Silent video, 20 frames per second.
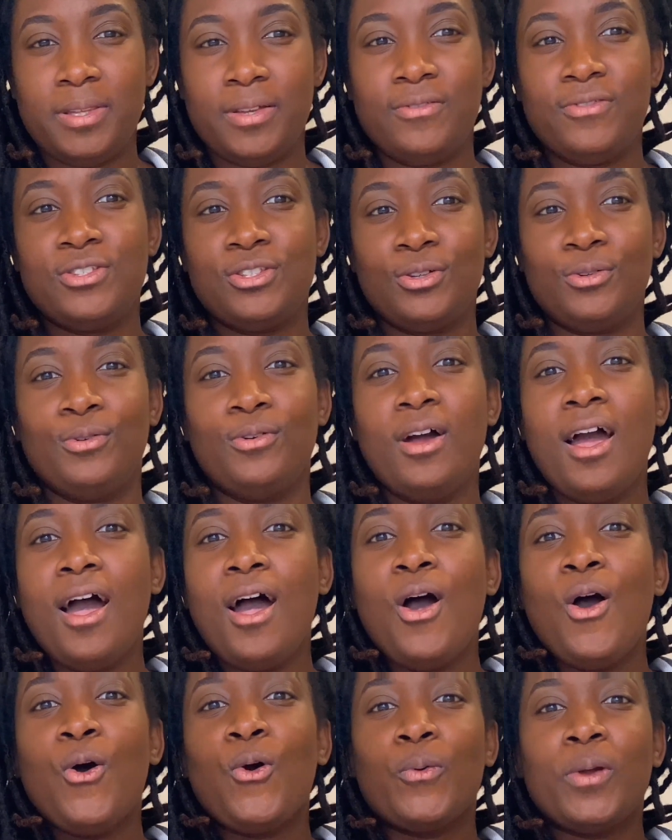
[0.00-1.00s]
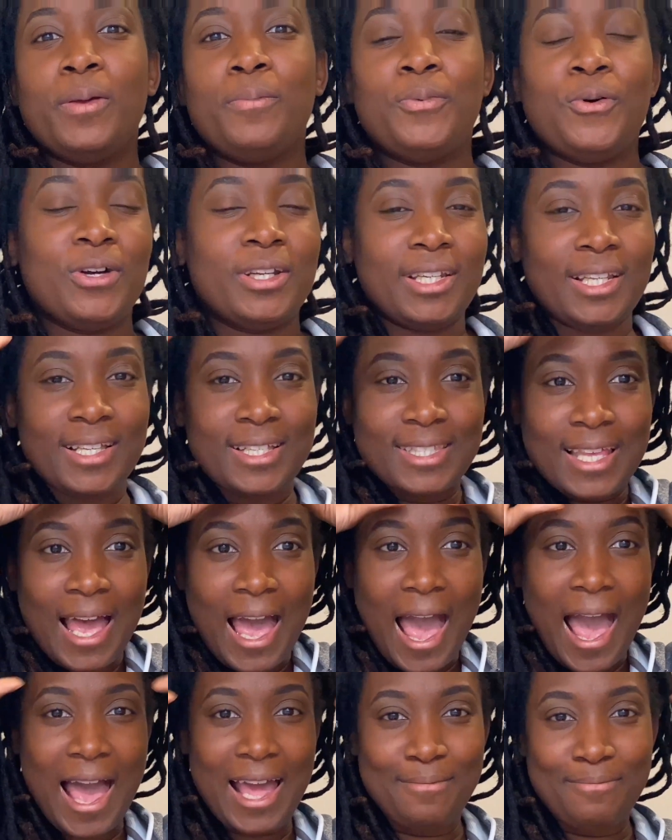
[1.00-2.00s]
So we bought these
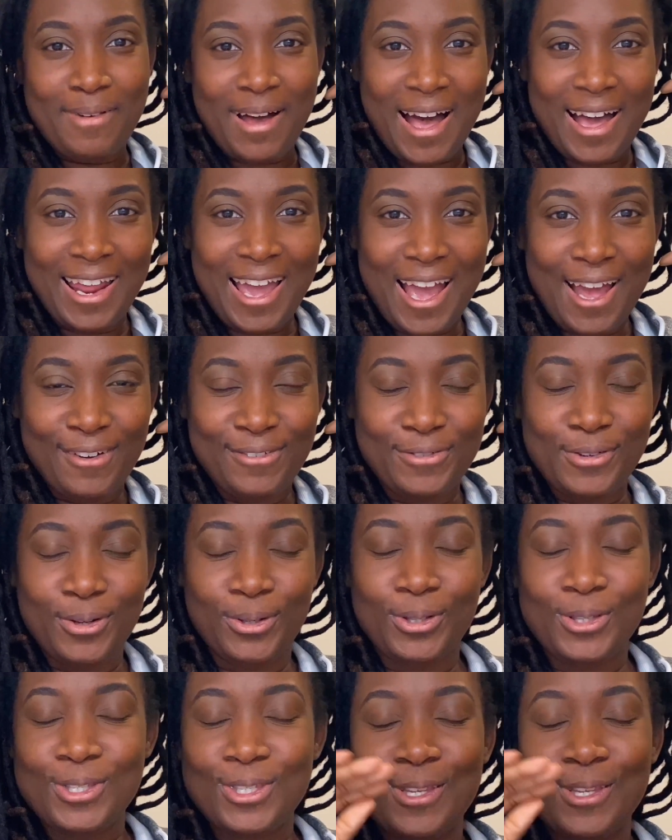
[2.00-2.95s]
headband headphones,